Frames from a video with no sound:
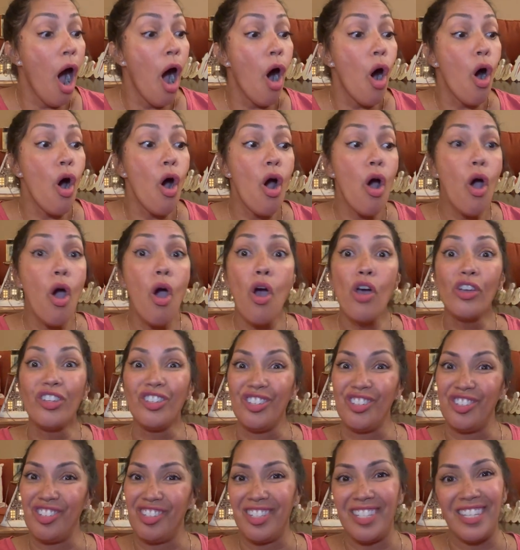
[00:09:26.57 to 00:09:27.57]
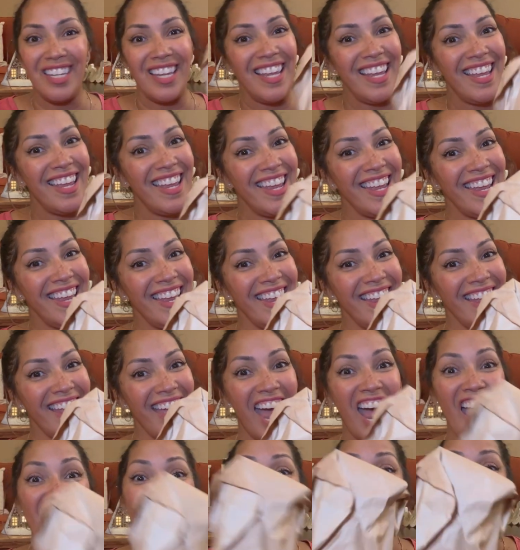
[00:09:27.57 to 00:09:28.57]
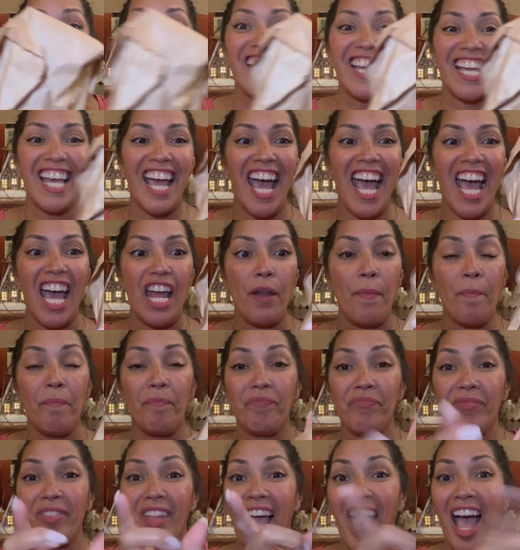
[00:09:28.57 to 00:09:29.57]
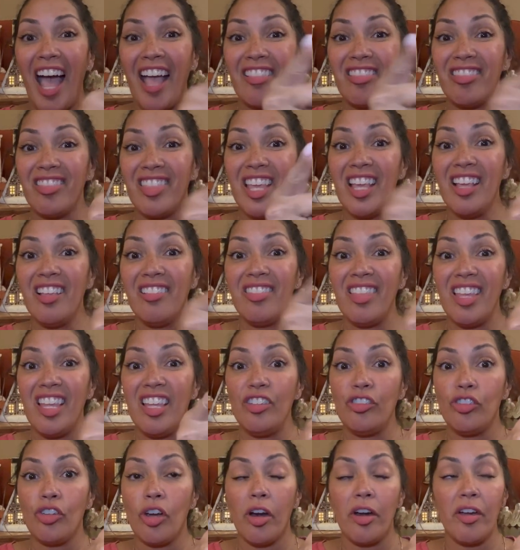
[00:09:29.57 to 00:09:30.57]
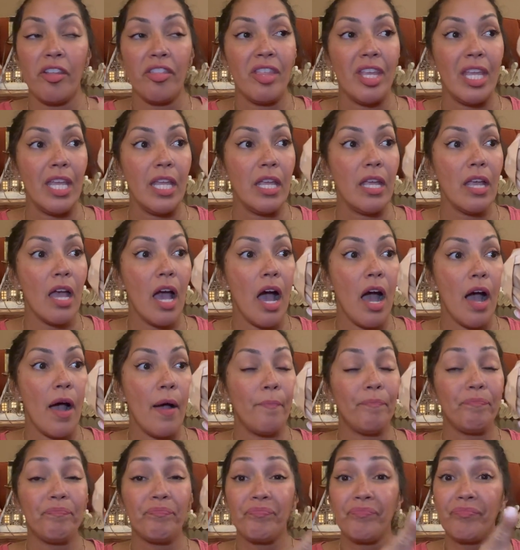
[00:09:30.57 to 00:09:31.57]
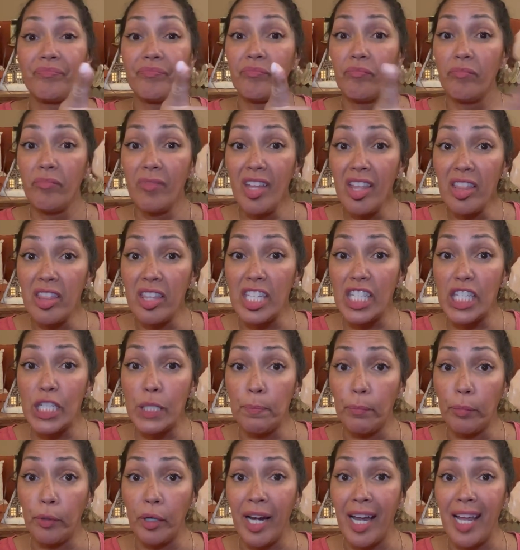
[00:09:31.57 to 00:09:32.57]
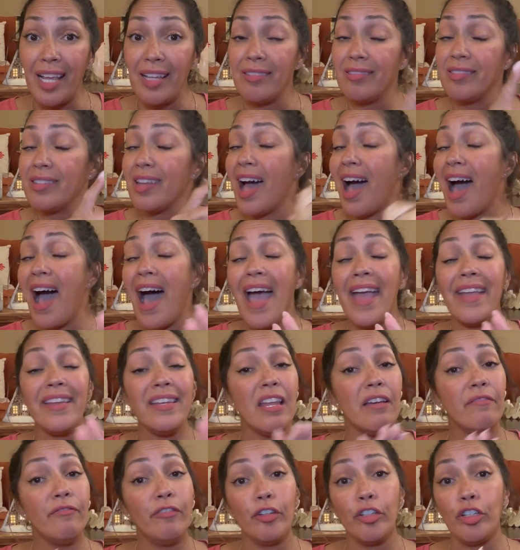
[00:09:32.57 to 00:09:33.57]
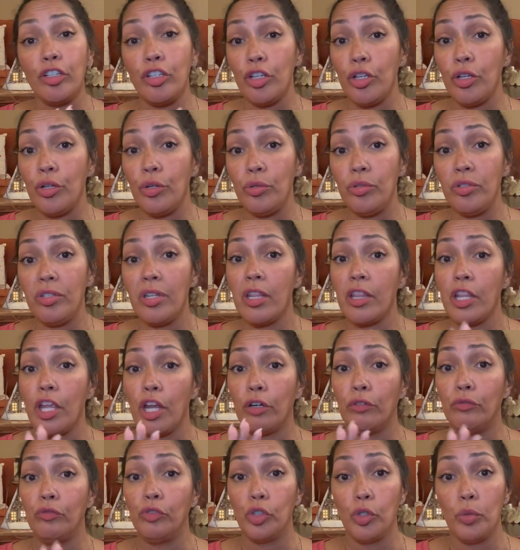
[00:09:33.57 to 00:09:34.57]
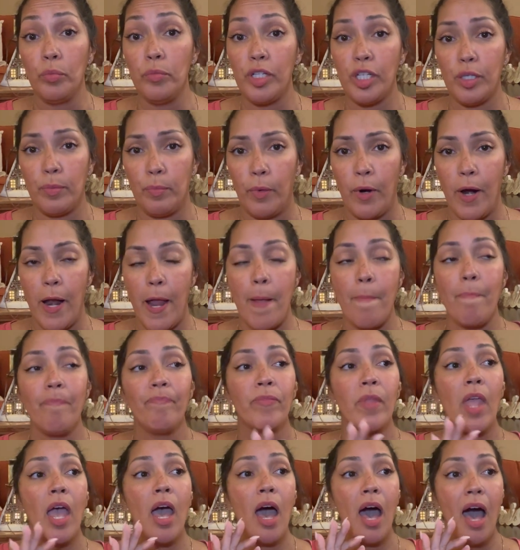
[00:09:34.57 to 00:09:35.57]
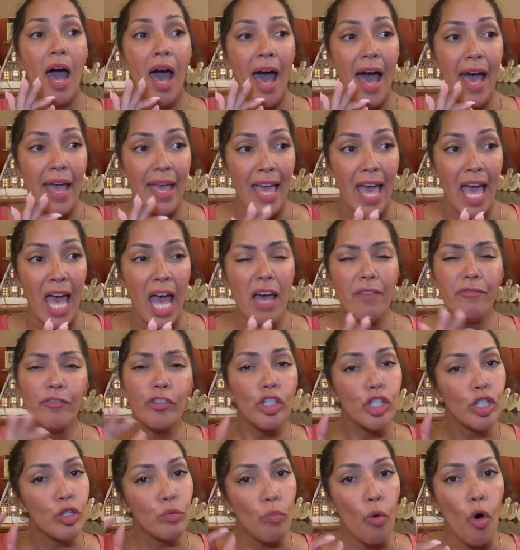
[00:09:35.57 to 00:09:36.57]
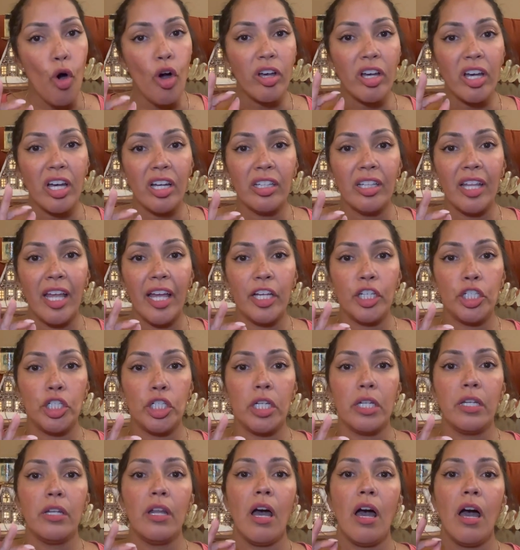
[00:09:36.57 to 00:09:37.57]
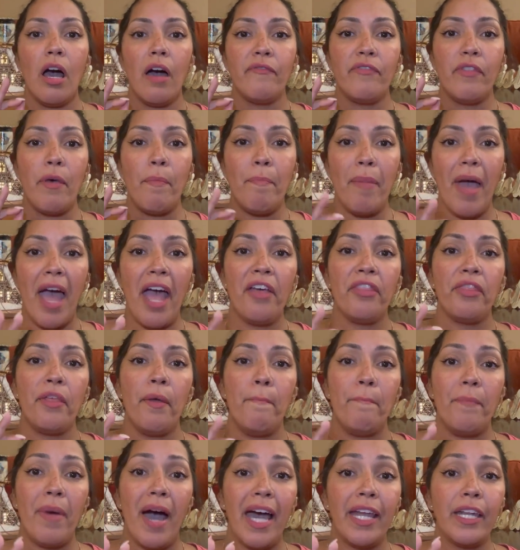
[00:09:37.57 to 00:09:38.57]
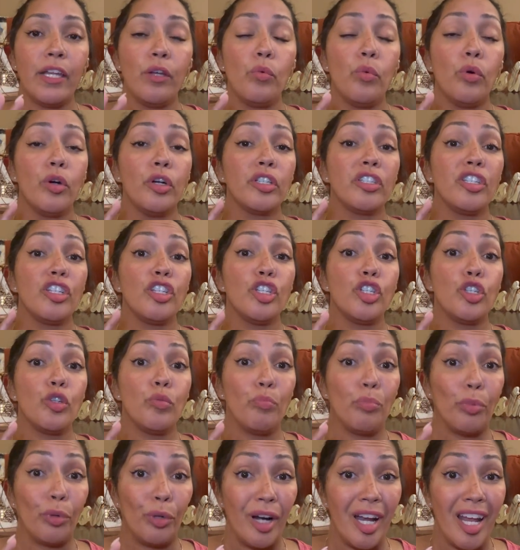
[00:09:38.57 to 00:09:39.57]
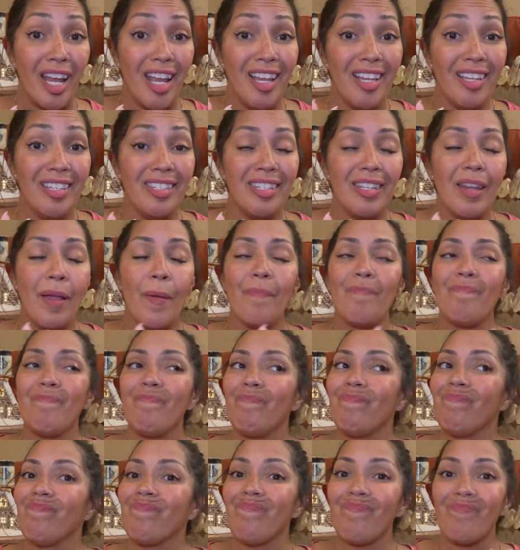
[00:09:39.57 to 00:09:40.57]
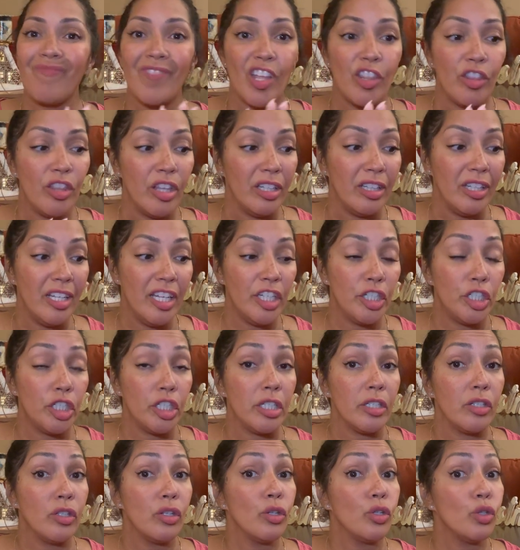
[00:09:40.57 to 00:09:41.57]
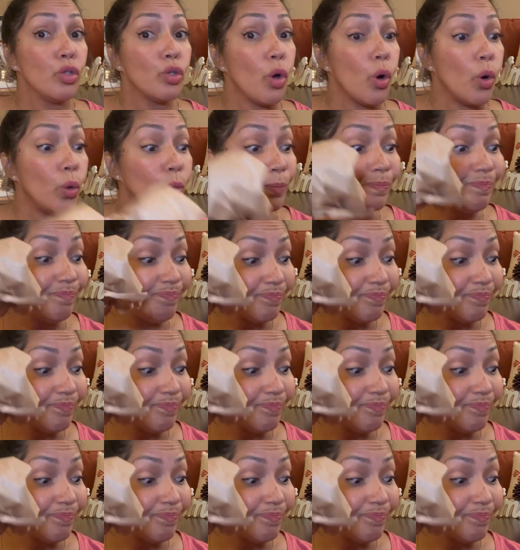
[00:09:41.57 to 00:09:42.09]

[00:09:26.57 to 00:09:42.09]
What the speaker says: Oh, you see? I forgot. I think these are the sprays. I never use their room spray. I have a small collection of the Bath & Body Works sprays. Delicious. So